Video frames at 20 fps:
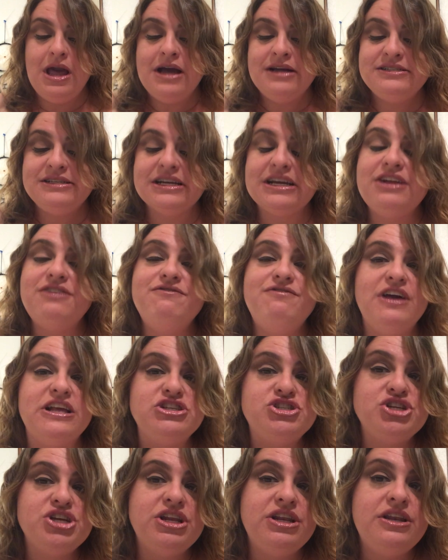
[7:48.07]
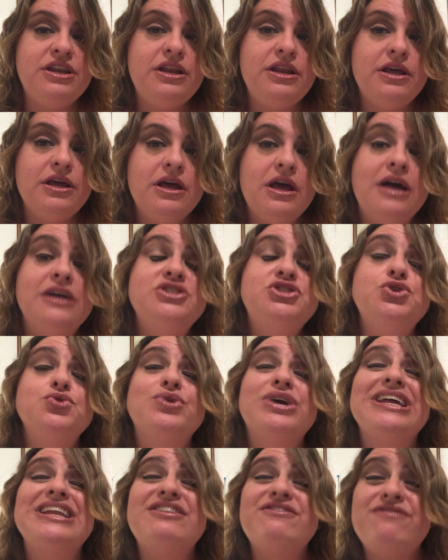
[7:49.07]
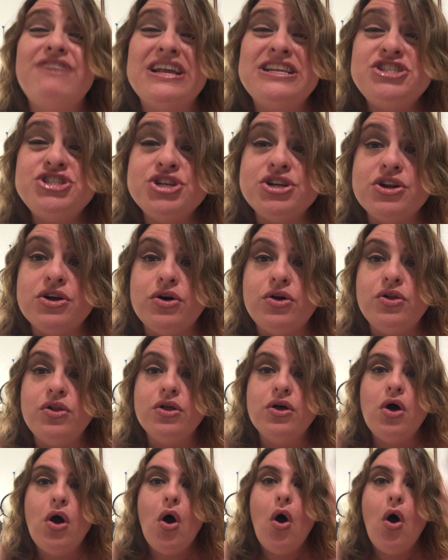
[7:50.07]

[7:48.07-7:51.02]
to convention, to conventional